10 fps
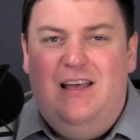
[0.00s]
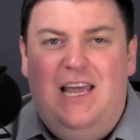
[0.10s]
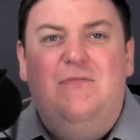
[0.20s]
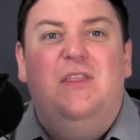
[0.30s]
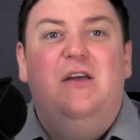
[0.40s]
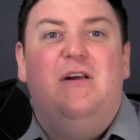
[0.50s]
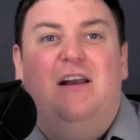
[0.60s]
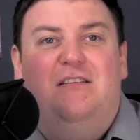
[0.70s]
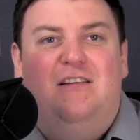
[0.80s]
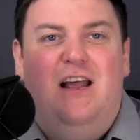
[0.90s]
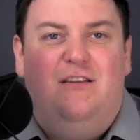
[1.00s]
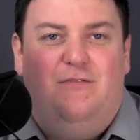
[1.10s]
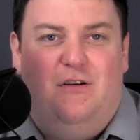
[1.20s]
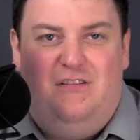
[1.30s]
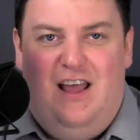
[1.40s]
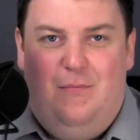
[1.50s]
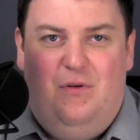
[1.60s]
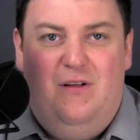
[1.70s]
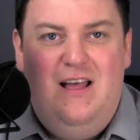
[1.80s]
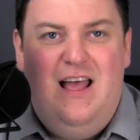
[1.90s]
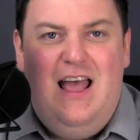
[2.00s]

Even the United States, for example.